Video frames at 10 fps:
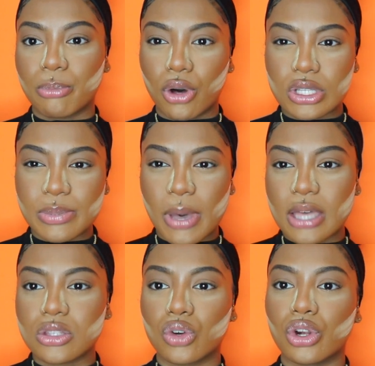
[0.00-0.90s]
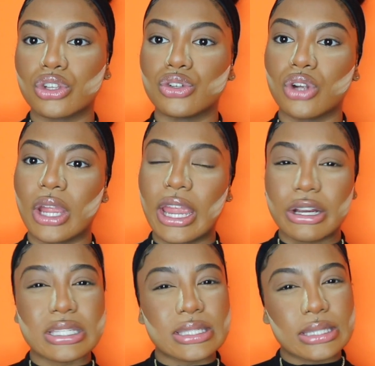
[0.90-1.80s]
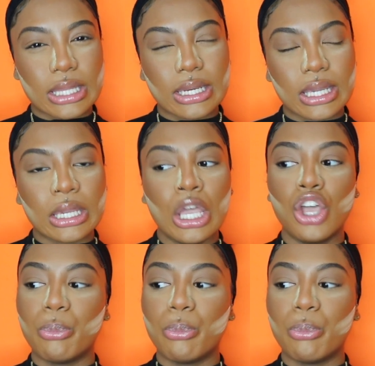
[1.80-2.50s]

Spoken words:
bald spots or your hair is thinning,